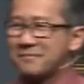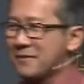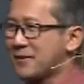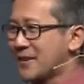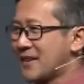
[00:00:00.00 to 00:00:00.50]

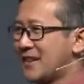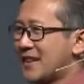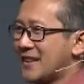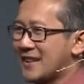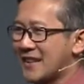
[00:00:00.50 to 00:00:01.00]
before
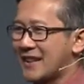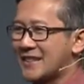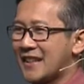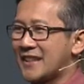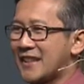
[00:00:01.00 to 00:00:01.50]
anything
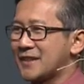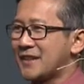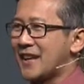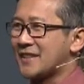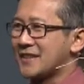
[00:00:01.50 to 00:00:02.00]
else, I'd like
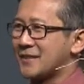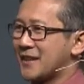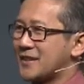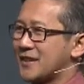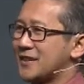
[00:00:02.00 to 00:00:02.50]
to ask this
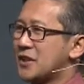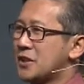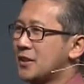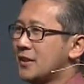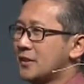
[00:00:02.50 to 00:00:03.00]
question.
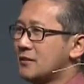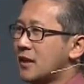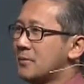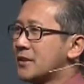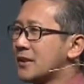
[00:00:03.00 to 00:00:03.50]
Who
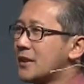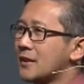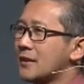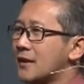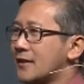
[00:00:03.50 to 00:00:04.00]
among you
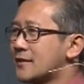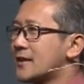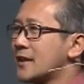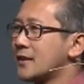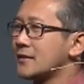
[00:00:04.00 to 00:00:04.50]
here has
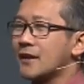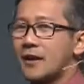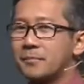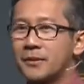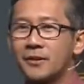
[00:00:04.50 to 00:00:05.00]
seen
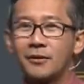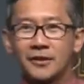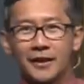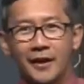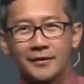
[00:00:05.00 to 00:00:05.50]
couple
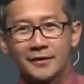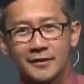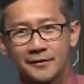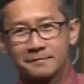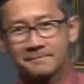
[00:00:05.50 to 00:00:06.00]
holding
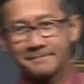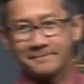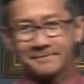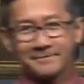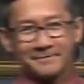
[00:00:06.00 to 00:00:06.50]
hands?
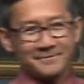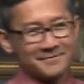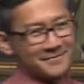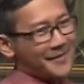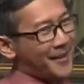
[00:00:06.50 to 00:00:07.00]

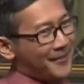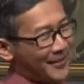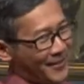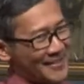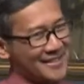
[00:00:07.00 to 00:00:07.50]
Now, of
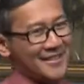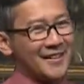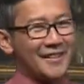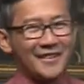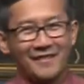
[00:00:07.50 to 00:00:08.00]
course,
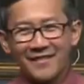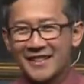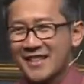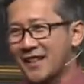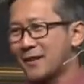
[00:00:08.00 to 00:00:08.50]

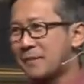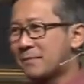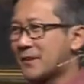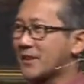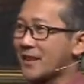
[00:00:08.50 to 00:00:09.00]
the single
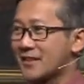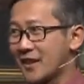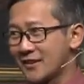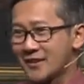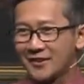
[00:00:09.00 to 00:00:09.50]
people, you get
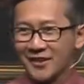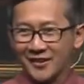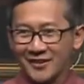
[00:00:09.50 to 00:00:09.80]
jealous, don't you?